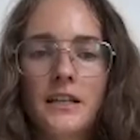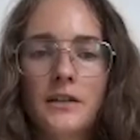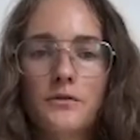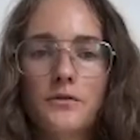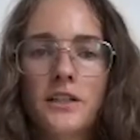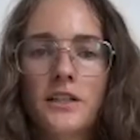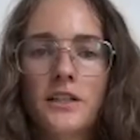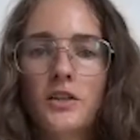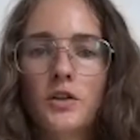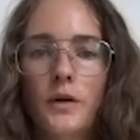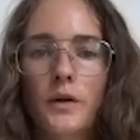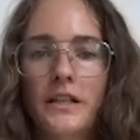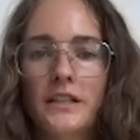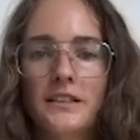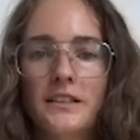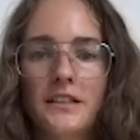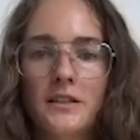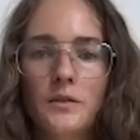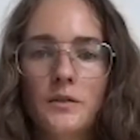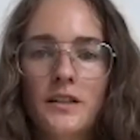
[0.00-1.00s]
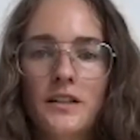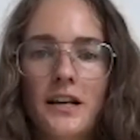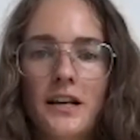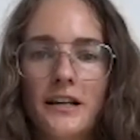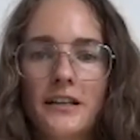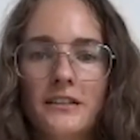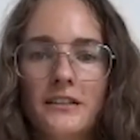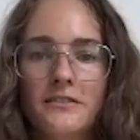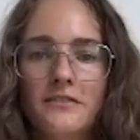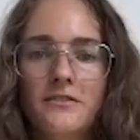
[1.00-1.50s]
reacquainted with
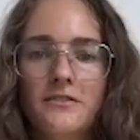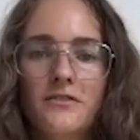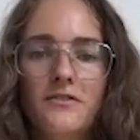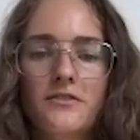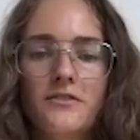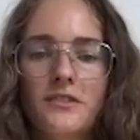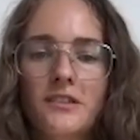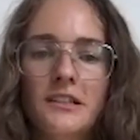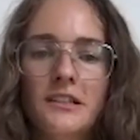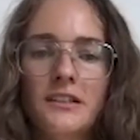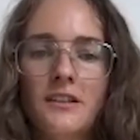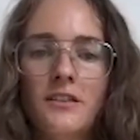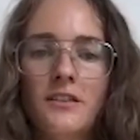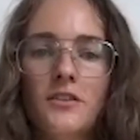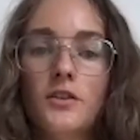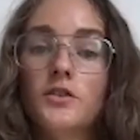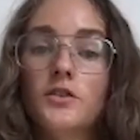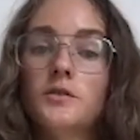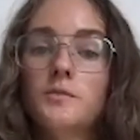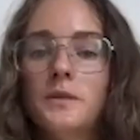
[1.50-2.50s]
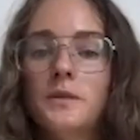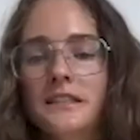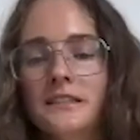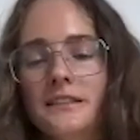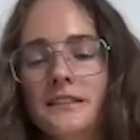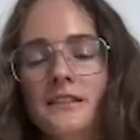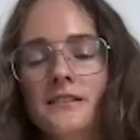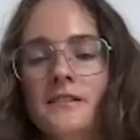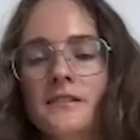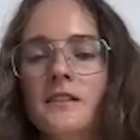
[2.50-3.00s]
kind of those
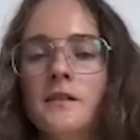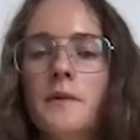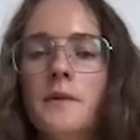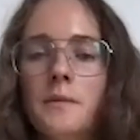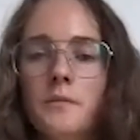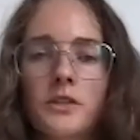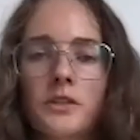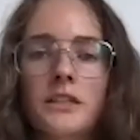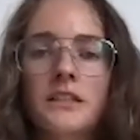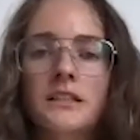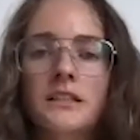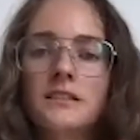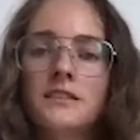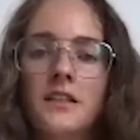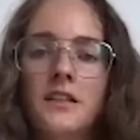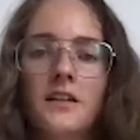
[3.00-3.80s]
pieces and the memories